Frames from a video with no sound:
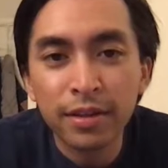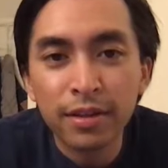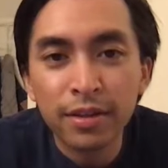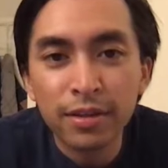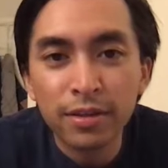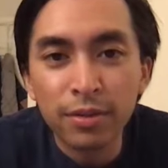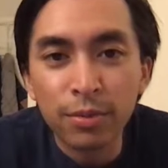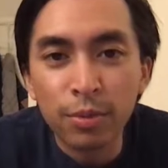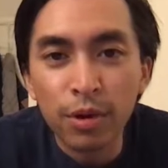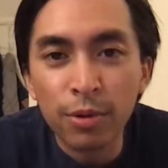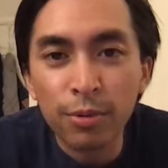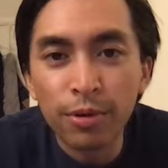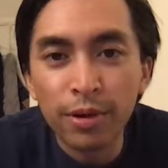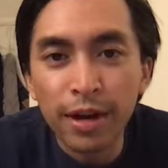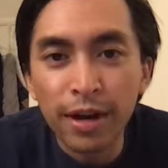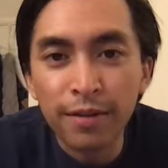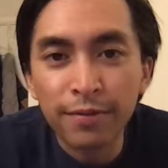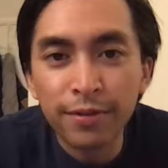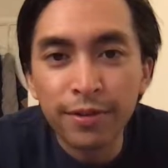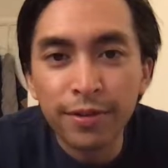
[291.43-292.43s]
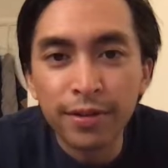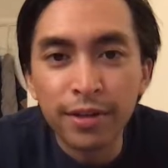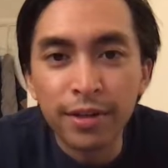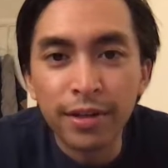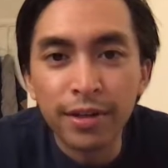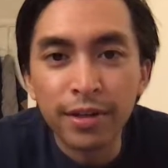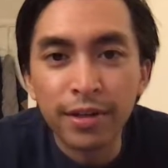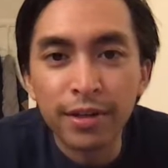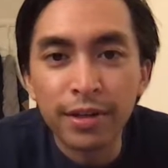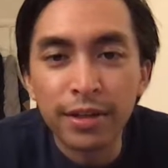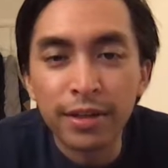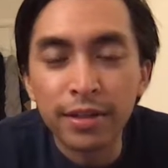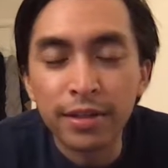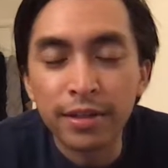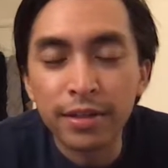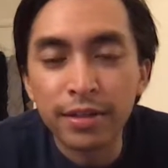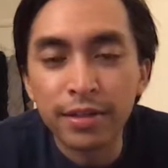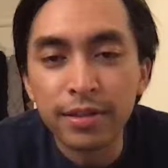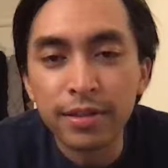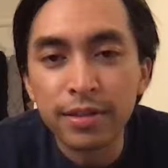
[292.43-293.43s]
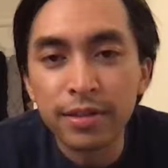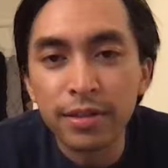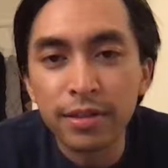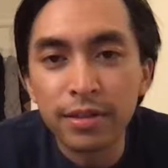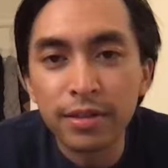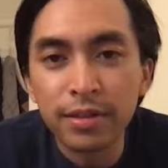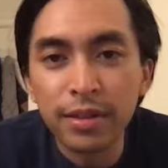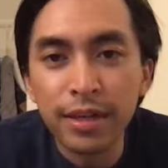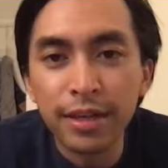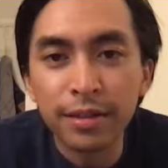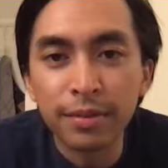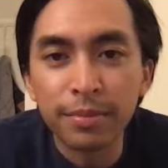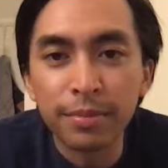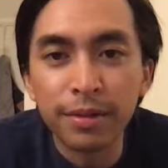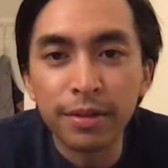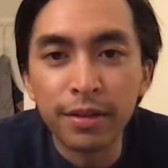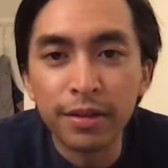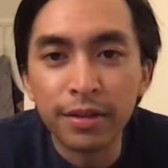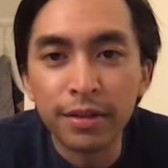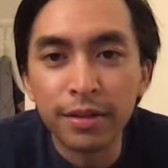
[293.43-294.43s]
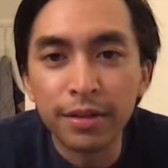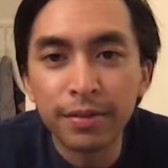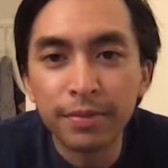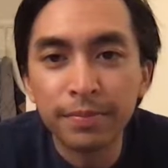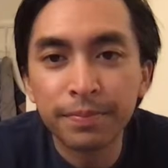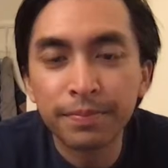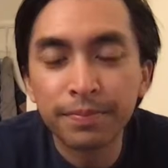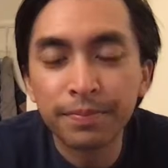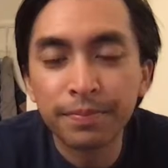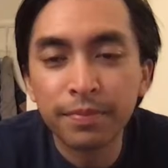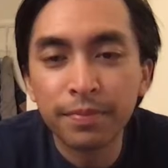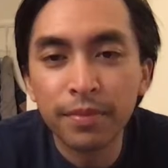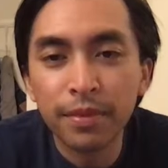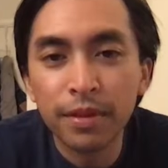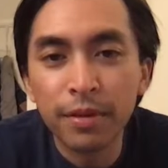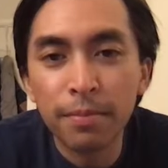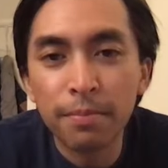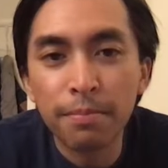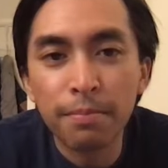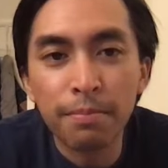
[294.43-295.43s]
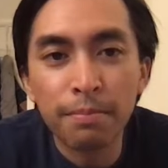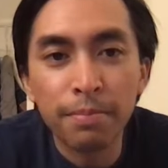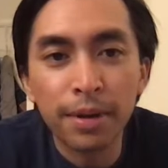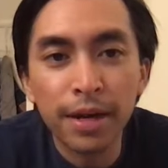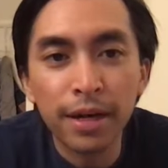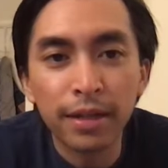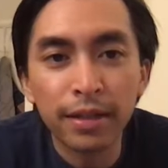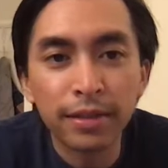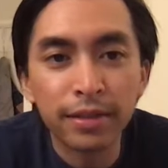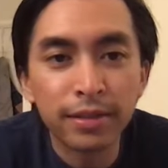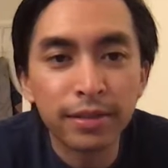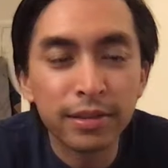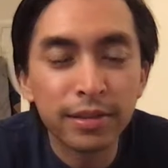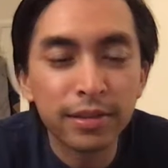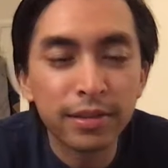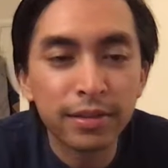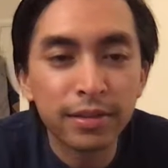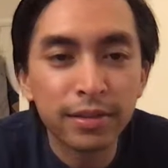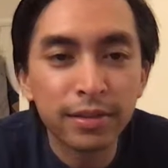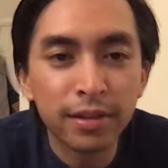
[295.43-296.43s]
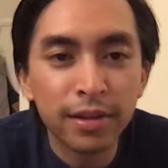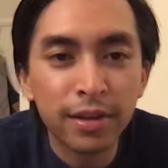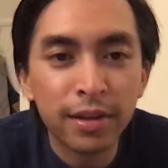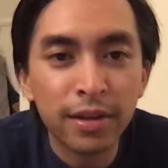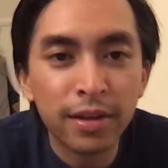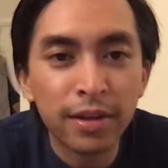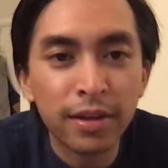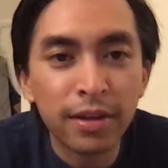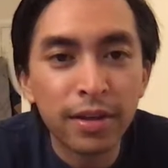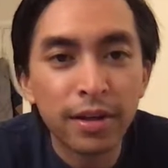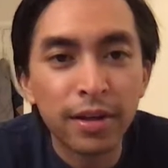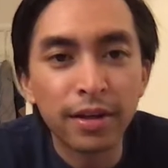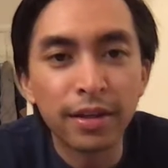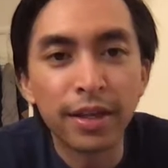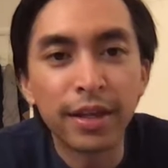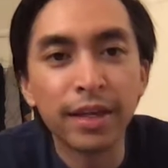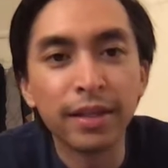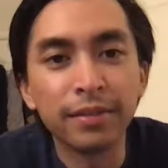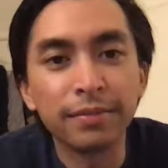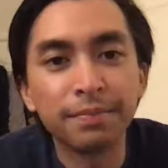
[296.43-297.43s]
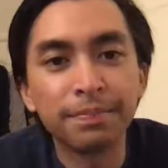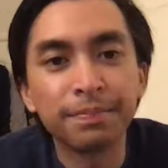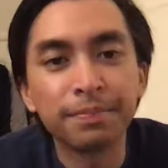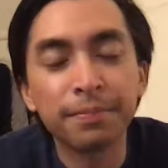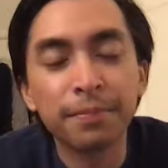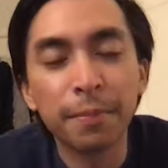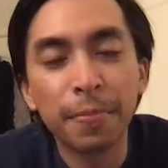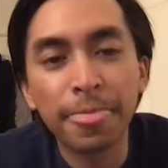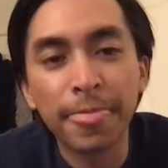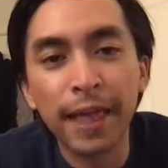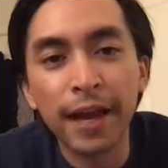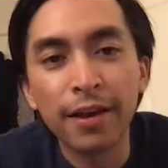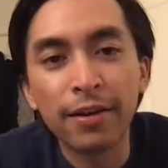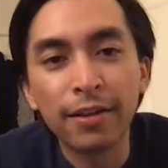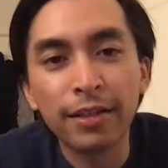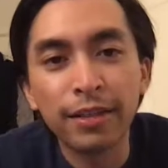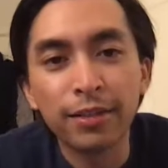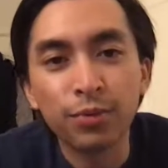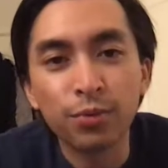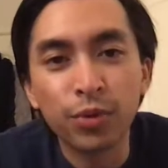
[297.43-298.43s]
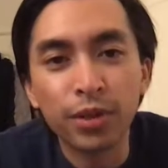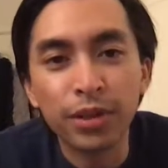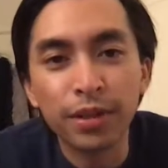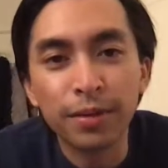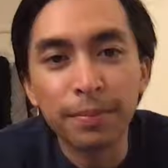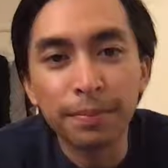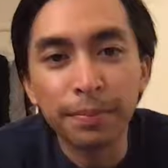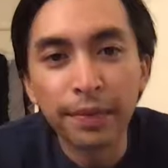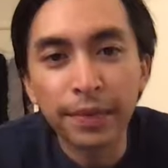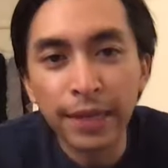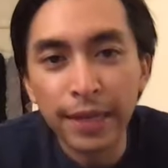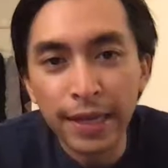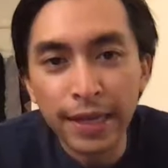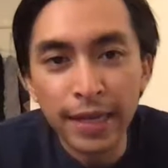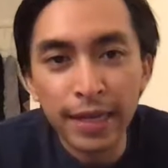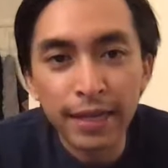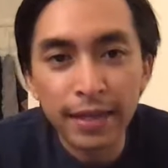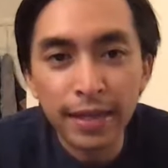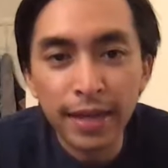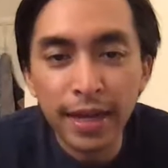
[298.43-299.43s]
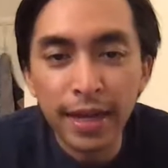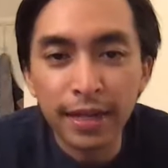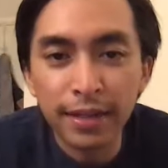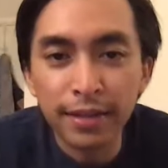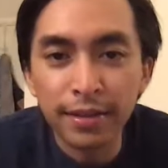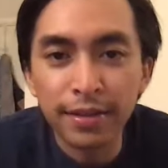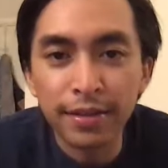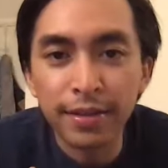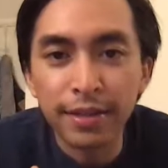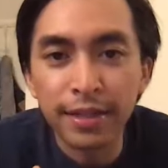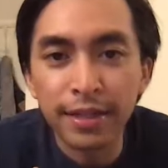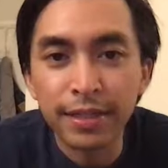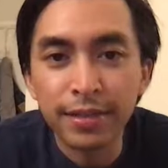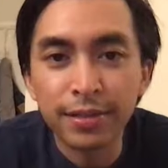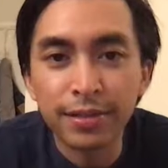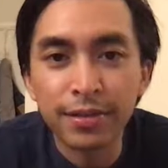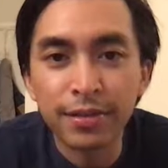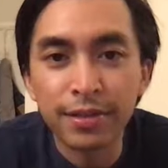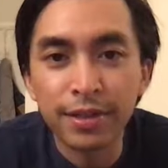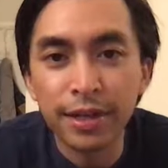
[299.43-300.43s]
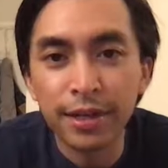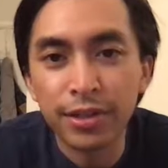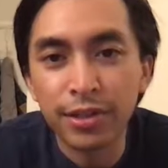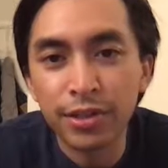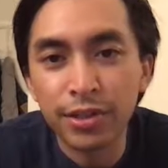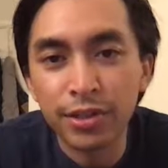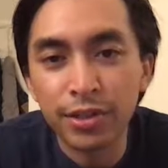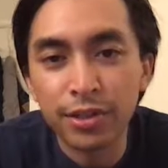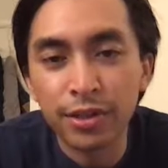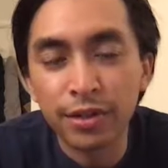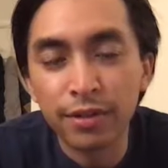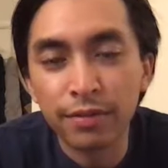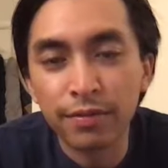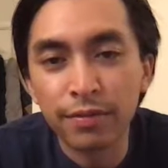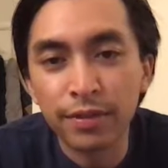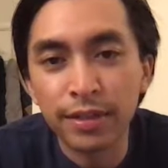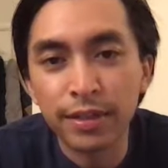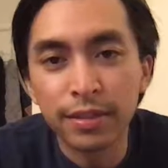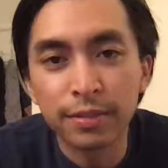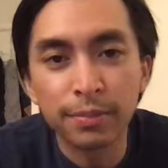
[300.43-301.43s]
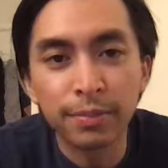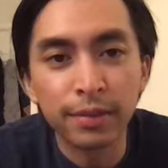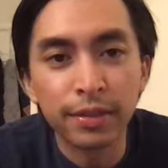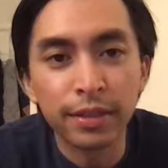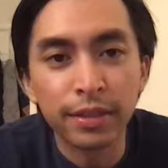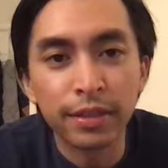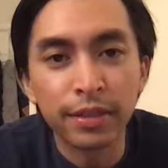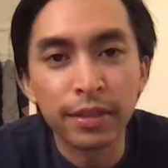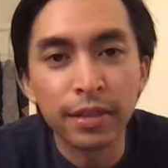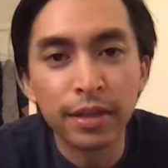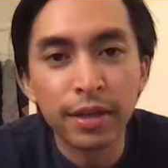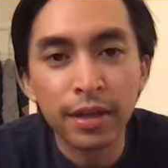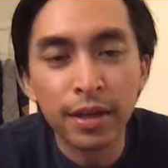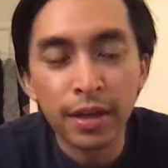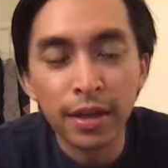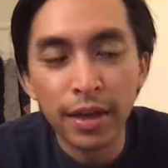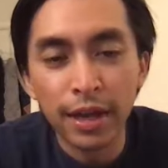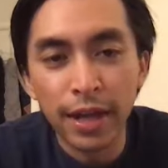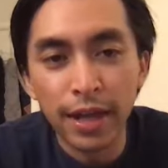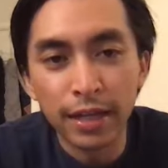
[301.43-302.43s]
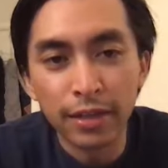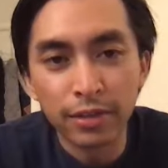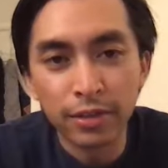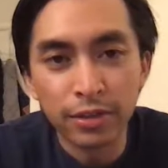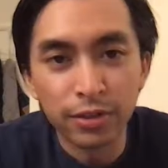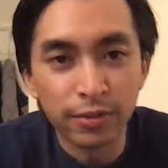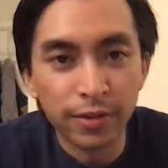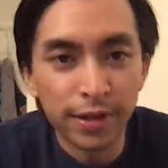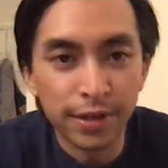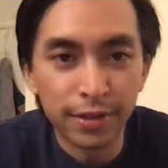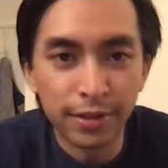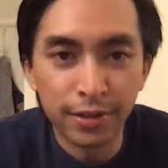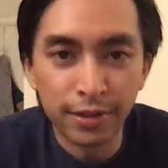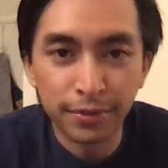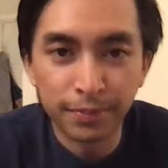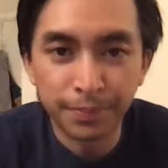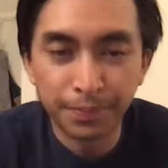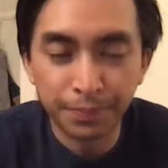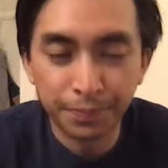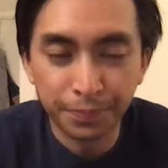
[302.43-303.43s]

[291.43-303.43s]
So what we're after here is sustainability, balance. Again, how can we play at the intersection of discipline and surrender?